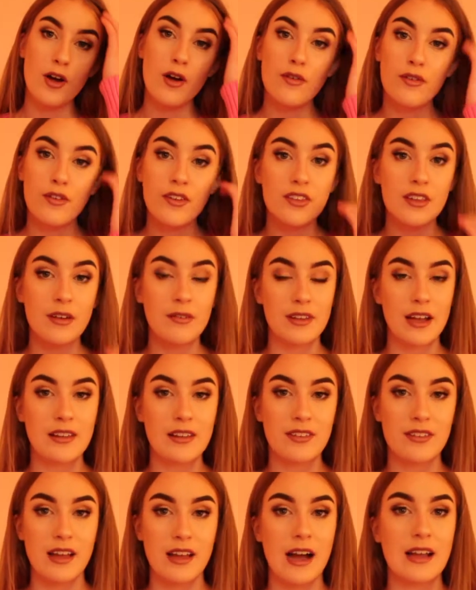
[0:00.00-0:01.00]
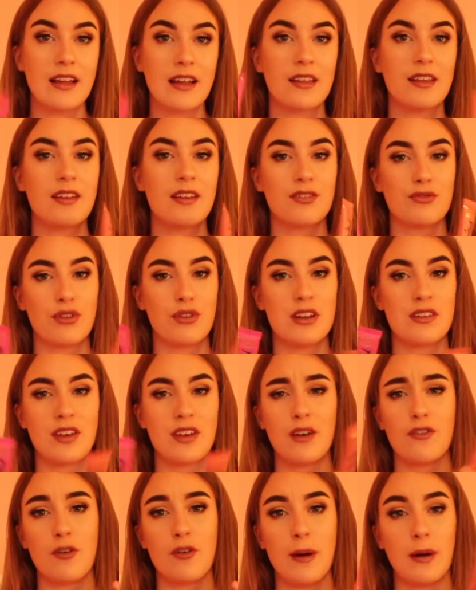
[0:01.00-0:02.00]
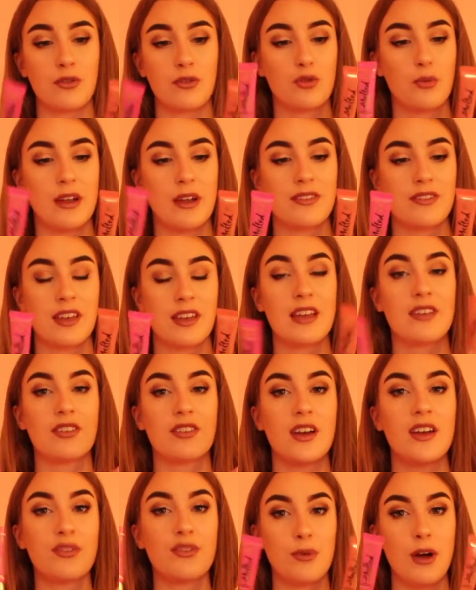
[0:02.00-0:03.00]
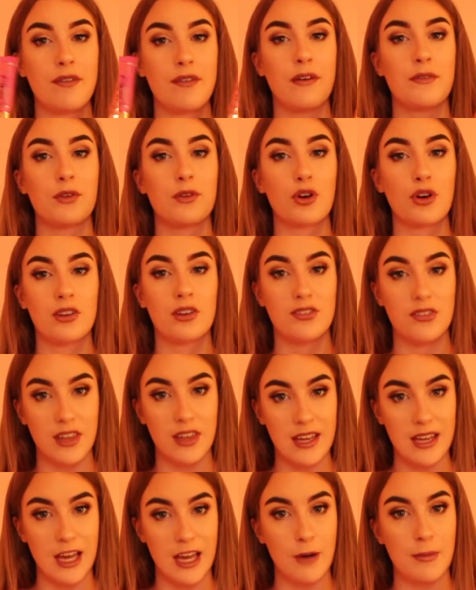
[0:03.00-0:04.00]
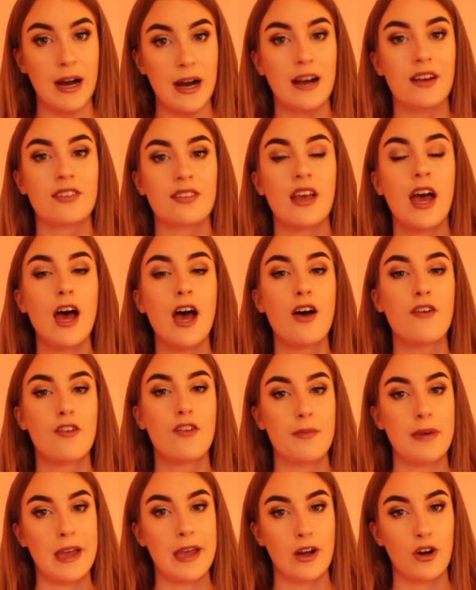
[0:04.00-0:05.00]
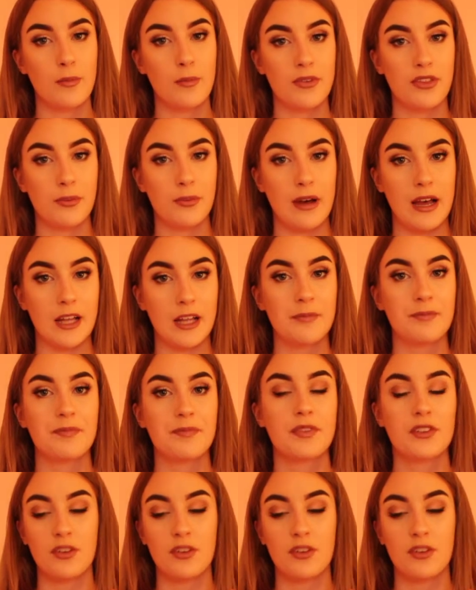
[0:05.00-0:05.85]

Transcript: for £7.99 and these retail for around £20, so it's worth having a look in TK Maxx for makeup as well,